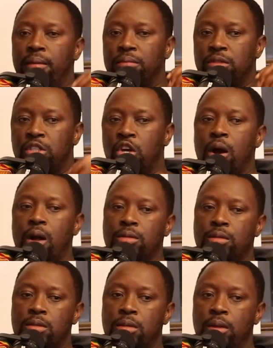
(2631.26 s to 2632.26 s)

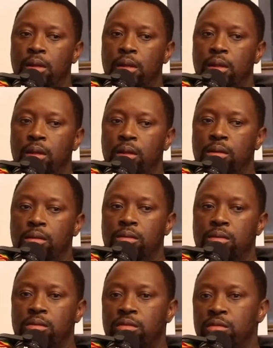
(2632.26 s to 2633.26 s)
Charles
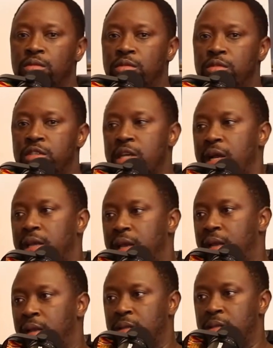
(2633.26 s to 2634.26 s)
Nzali
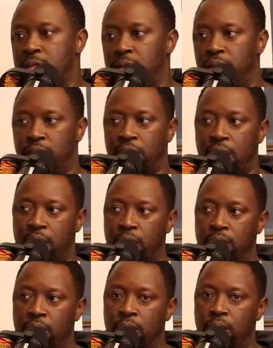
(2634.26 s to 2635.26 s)
LLC, right?
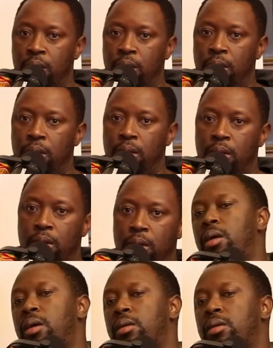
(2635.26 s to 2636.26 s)

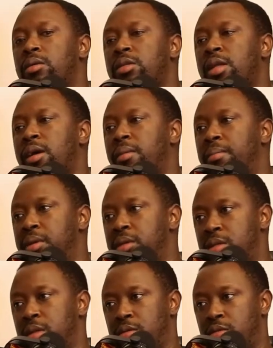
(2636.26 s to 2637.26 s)
Start a
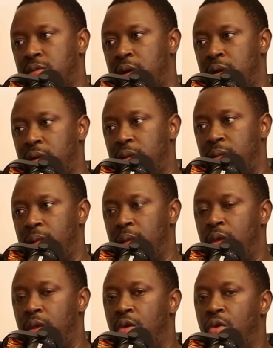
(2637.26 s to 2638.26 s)
business, right?
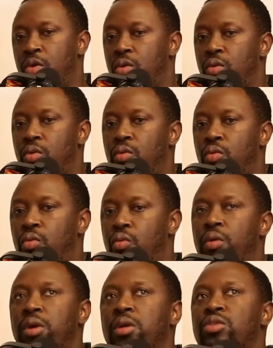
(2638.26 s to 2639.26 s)

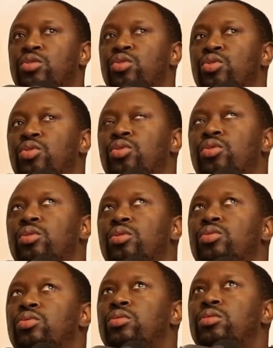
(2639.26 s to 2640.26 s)
What is your
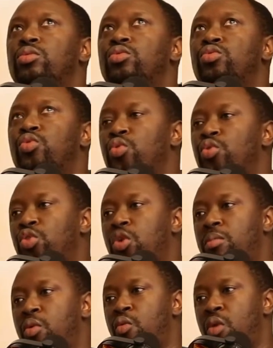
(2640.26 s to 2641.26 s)
rule
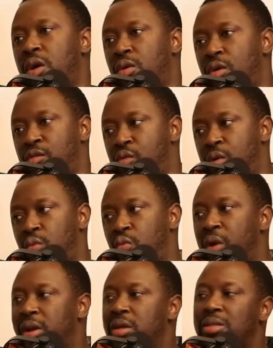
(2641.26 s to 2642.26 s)
number 1 of 1?
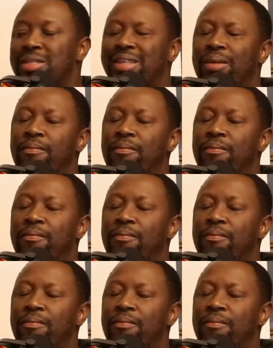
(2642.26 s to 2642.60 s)
What is the